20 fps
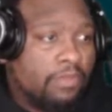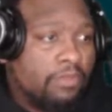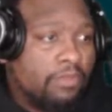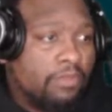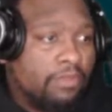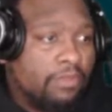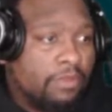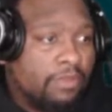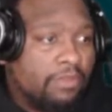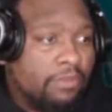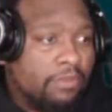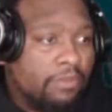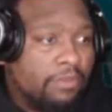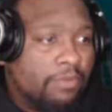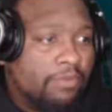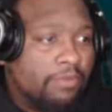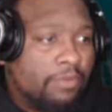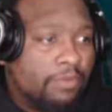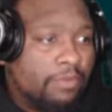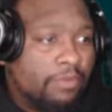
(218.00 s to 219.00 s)
Somebody submit
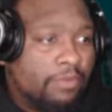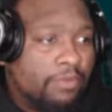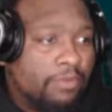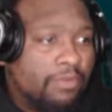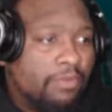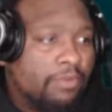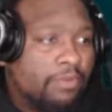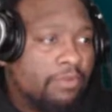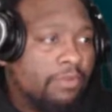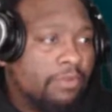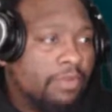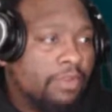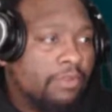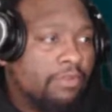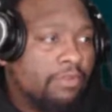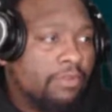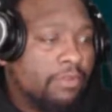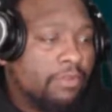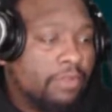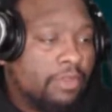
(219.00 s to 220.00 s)
from because I don't know who that
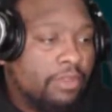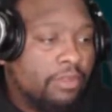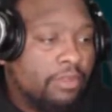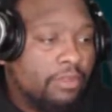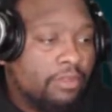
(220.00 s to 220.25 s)
is. Okay.